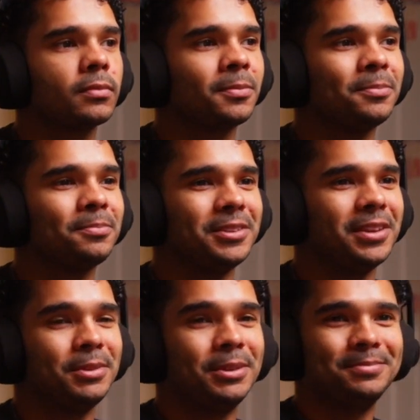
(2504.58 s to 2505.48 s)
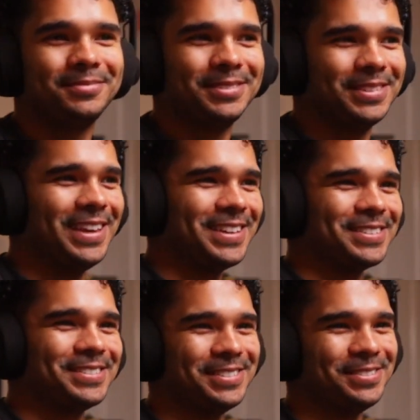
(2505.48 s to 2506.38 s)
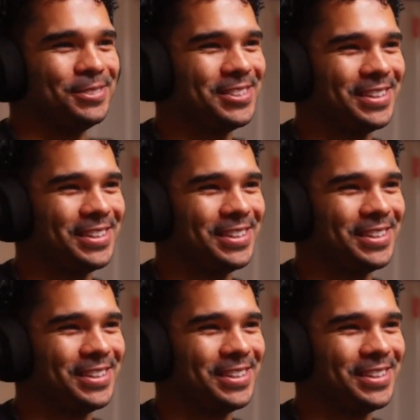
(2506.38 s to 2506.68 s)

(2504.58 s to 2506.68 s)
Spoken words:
Yeah, man. Won't say no to